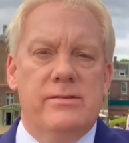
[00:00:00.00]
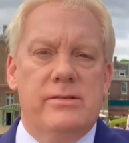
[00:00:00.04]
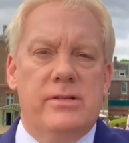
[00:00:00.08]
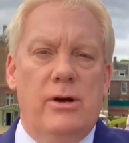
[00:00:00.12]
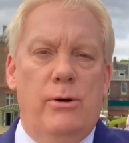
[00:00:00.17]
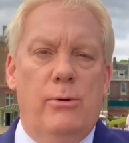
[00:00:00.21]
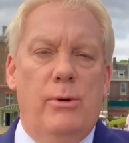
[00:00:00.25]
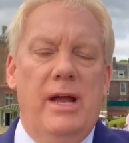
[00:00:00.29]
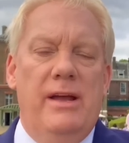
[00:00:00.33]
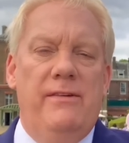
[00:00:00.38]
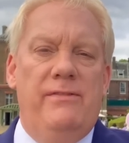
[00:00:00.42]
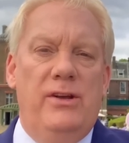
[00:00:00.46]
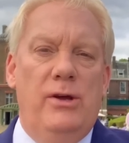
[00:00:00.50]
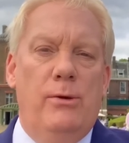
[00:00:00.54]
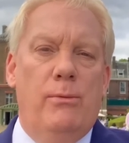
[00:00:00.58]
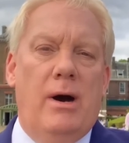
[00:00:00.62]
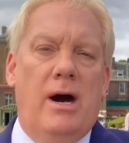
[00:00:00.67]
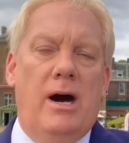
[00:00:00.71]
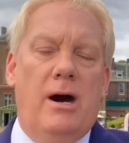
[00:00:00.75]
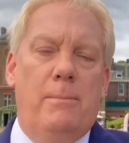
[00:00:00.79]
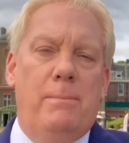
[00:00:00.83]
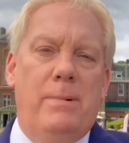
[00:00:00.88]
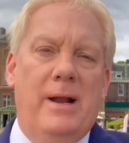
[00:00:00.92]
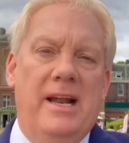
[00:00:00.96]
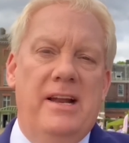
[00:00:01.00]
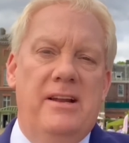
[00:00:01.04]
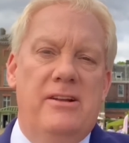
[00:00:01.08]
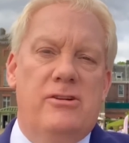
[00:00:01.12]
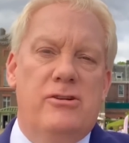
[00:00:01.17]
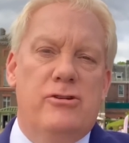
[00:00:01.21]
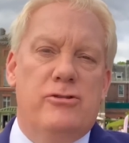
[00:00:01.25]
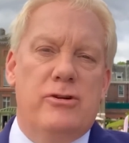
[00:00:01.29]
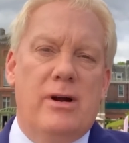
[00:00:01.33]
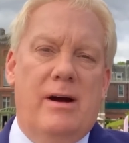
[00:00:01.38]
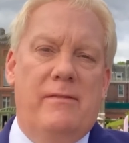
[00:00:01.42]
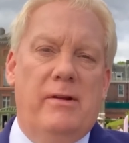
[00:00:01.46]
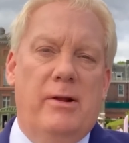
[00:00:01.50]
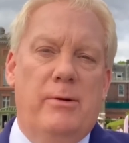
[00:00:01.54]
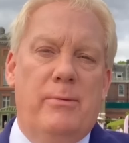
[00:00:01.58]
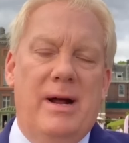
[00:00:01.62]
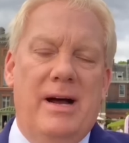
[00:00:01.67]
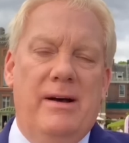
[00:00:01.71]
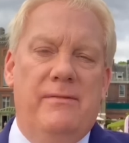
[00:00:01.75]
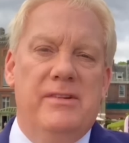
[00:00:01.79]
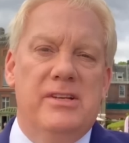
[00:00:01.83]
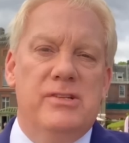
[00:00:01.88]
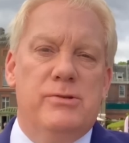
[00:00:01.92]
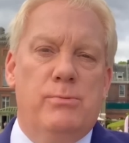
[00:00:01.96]
So if you are planning to travel
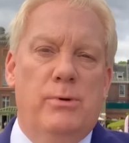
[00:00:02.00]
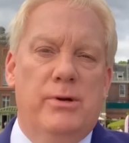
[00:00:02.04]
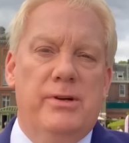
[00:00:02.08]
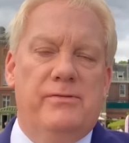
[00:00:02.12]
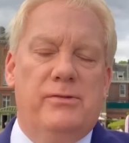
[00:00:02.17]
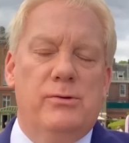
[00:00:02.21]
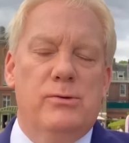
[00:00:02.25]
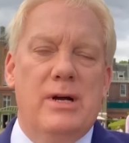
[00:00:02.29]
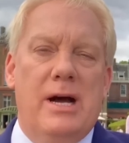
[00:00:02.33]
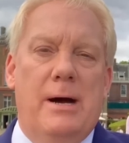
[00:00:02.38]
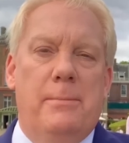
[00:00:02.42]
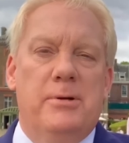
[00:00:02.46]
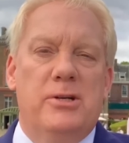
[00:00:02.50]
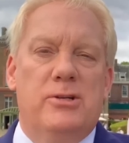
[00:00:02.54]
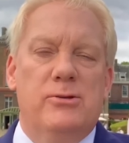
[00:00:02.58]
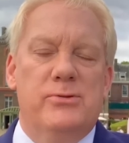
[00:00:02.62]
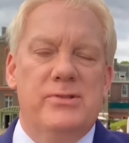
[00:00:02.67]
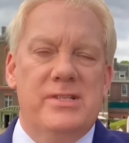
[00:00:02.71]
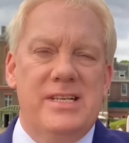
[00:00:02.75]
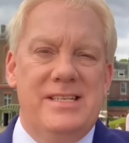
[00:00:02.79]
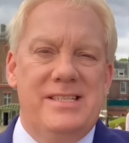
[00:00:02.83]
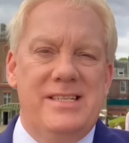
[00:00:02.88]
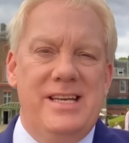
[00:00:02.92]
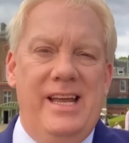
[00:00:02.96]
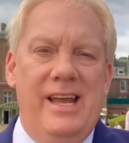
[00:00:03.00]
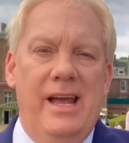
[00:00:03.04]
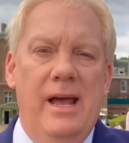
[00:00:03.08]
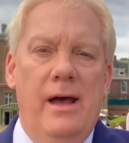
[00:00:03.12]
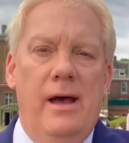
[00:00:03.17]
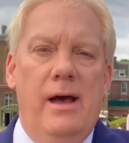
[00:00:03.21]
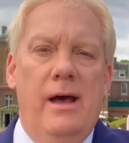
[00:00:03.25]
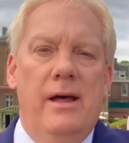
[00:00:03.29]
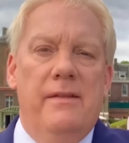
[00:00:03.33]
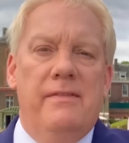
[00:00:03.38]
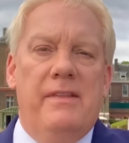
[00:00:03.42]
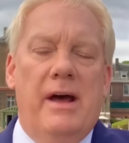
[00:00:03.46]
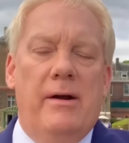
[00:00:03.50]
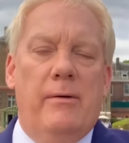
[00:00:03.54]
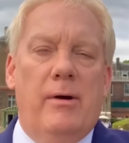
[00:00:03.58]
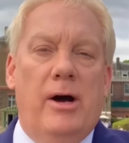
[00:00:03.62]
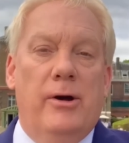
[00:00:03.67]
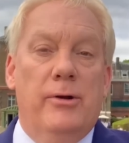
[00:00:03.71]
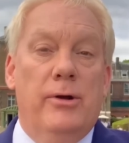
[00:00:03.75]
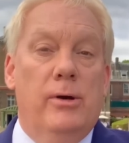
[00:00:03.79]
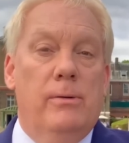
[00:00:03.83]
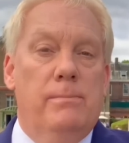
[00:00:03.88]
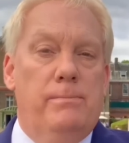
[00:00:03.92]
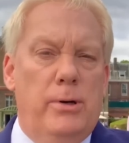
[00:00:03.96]
around this wonderful capital city, there
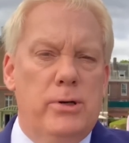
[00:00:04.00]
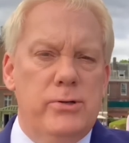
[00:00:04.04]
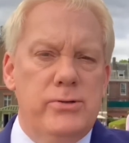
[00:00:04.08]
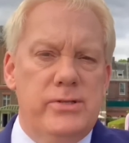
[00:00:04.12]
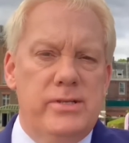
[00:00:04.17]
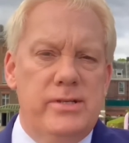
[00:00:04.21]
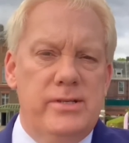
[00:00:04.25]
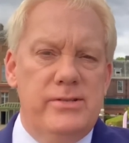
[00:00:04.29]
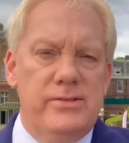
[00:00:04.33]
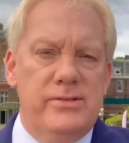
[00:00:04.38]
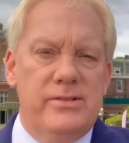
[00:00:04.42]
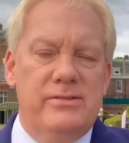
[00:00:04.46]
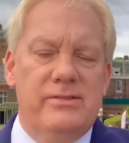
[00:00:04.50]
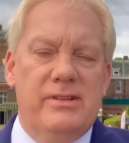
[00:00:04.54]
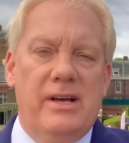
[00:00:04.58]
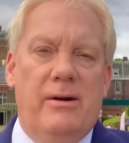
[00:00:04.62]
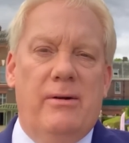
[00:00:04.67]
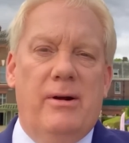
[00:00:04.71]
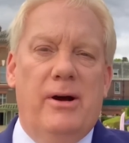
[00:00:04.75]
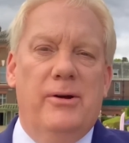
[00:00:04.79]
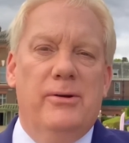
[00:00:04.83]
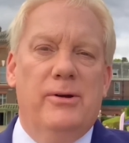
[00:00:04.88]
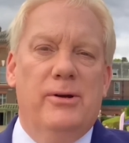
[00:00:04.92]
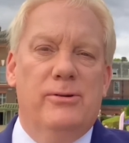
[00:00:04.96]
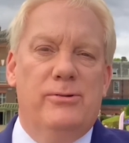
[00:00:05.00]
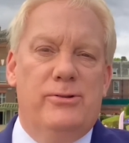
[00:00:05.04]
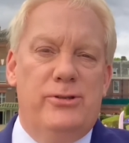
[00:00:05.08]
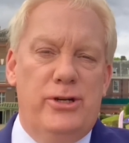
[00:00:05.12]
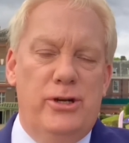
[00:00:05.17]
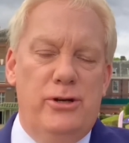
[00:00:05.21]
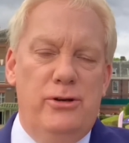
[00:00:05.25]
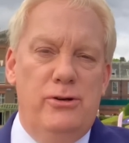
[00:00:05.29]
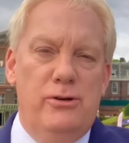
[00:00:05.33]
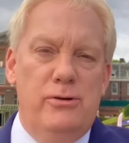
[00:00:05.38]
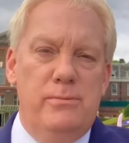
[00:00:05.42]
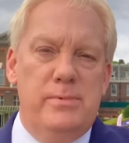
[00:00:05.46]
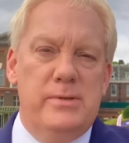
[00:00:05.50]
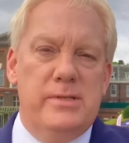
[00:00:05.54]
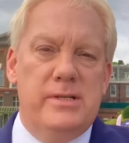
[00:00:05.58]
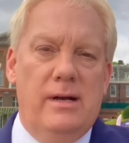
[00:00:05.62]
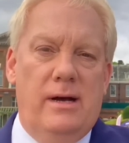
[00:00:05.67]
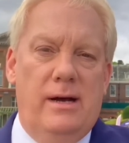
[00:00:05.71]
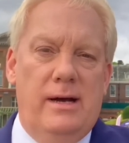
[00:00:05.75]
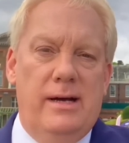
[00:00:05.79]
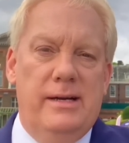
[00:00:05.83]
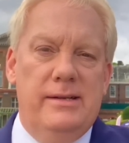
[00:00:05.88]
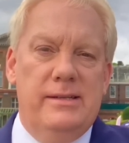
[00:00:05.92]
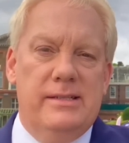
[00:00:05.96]
are no buses, there are no tubes,
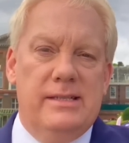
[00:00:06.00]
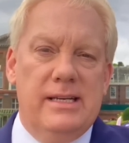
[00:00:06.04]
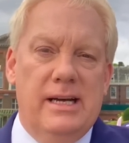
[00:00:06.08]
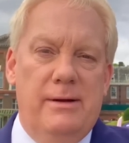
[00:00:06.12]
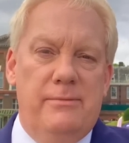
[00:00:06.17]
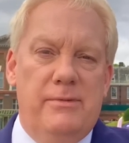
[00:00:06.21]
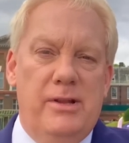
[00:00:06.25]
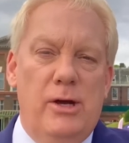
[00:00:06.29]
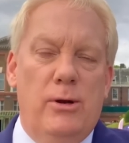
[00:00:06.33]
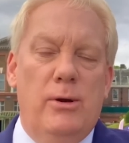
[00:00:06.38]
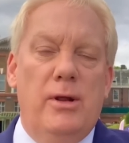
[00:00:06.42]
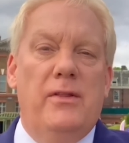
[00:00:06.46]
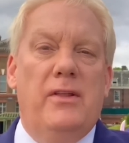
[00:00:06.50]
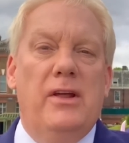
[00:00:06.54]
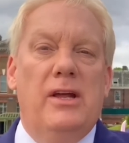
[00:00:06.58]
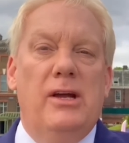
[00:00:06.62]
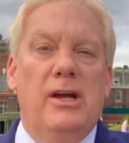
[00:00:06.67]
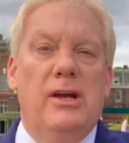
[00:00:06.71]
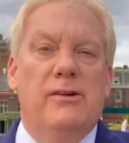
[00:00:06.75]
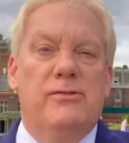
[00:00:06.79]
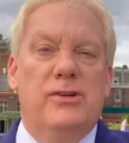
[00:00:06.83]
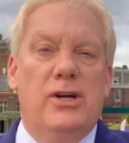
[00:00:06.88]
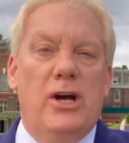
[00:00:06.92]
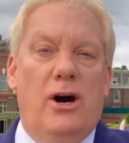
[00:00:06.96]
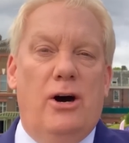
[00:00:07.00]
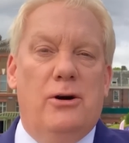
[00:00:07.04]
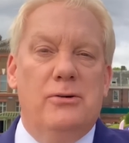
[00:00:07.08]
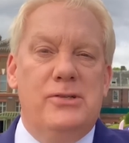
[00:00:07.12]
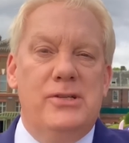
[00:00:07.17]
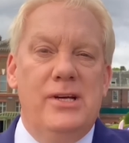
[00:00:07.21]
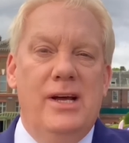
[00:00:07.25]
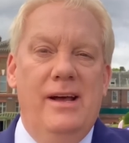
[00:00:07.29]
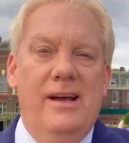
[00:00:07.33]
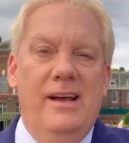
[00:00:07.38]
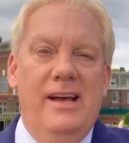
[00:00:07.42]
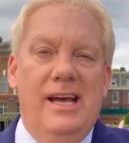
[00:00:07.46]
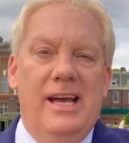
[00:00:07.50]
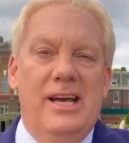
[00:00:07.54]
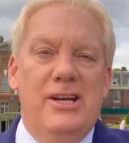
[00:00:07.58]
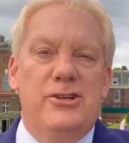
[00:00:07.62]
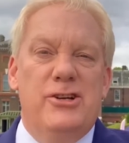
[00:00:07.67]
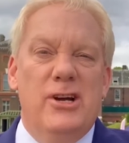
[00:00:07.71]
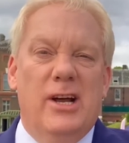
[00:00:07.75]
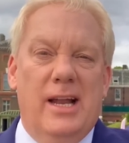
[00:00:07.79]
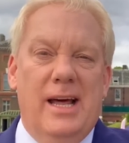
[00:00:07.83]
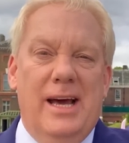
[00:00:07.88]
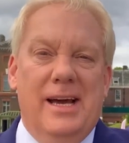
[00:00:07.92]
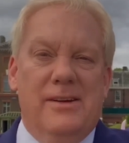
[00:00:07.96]
and the only thing you've got is
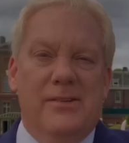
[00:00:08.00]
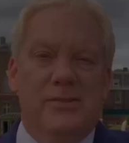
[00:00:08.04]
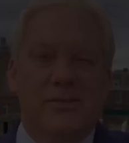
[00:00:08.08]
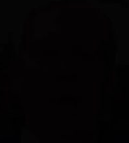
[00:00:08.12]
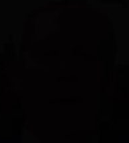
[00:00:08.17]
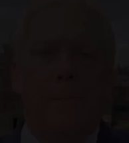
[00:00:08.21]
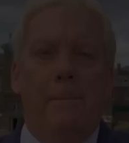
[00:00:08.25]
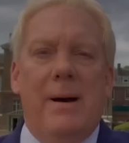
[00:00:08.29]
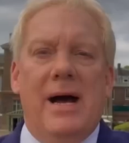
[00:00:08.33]
your legs.